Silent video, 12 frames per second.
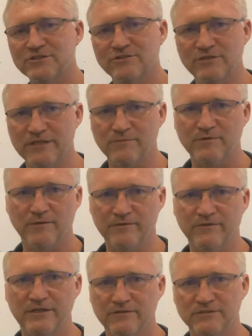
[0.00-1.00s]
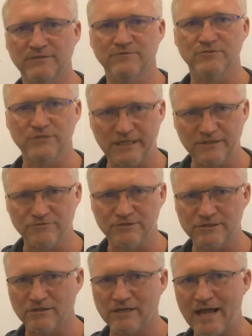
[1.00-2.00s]
to the upcoming videos if there's
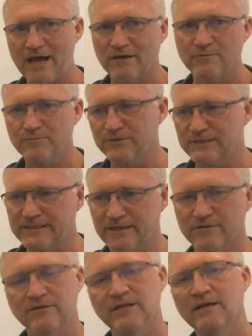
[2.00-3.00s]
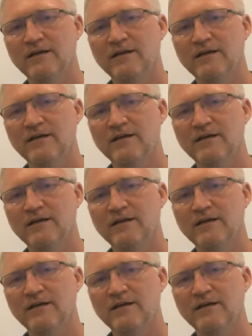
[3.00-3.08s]
interest on how to put together